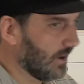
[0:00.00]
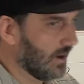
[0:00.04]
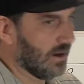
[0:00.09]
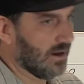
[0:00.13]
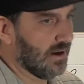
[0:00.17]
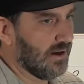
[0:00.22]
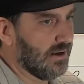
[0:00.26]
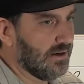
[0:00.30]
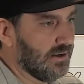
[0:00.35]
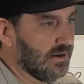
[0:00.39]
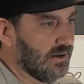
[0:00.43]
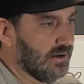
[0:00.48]

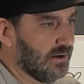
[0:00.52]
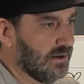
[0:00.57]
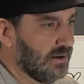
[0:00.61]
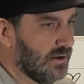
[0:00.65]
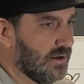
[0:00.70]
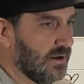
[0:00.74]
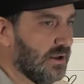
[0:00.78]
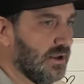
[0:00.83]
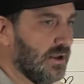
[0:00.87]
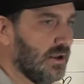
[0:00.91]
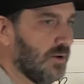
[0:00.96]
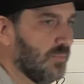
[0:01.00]
God,
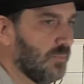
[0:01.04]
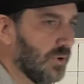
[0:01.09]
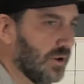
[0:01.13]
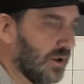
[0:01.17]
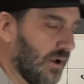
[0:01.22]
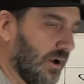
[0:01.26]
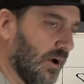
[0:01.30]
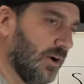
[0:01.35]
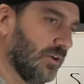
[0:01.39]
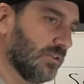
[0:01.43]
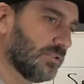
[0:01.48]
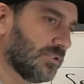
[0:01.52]
but I
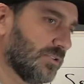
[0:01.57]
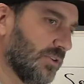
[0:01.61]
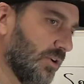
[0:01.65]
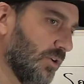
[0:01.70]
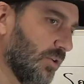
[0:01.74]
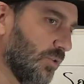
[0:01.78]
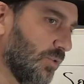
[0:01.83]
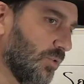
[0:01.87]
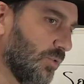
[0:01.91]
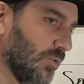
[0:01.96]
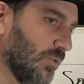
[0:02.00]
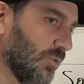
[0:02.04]

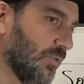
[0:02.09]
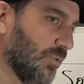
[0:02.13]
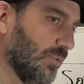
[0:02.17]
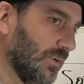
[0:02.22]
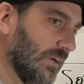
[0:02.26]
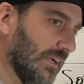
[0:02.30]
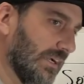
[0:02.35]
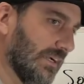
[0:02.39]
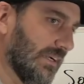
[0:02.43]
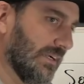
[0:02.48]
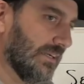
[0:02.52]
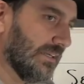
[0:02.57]

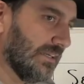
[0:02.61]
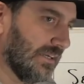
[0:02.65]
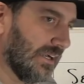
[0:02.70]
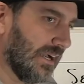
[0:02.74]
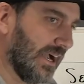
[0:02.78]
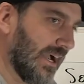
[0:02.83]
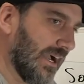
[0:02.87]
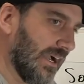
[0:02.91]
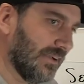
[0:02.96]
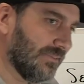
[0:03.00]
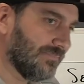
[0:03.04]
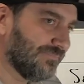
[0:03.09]
also...
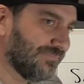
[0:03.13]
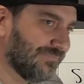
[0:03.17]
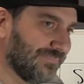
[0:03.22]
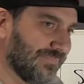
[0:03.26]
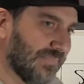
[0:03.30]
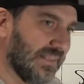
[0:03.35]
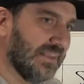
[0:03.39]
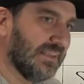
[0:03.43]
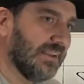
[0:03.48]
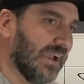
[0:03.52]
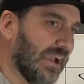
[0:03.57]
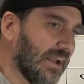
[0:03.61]

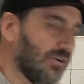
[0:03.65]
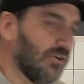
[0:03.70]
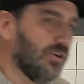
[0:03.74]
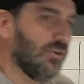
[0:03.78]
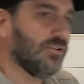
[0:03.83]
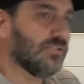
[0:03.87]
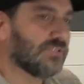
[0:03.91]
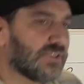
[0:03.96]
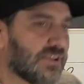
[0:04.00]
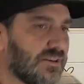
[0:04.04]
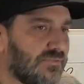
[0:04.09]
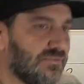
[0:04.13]
I don't know, there's a